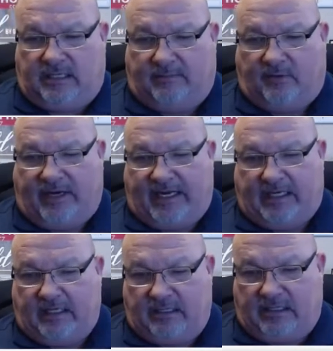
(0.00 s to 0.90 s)
Number
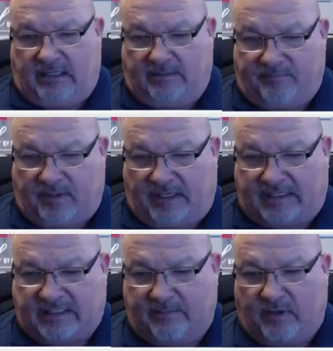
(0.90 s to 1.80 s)
8,
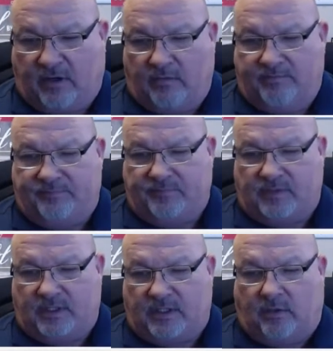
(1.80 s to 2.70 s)
let them know
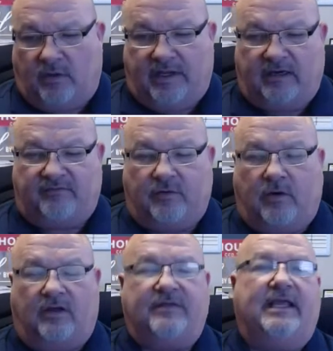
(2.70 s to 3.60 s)
you will interview
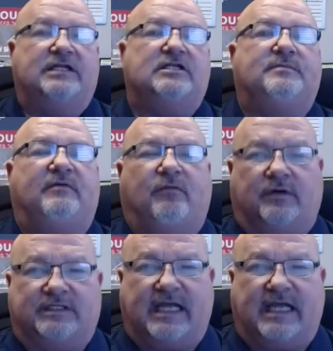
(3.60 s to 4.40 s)
all the agents before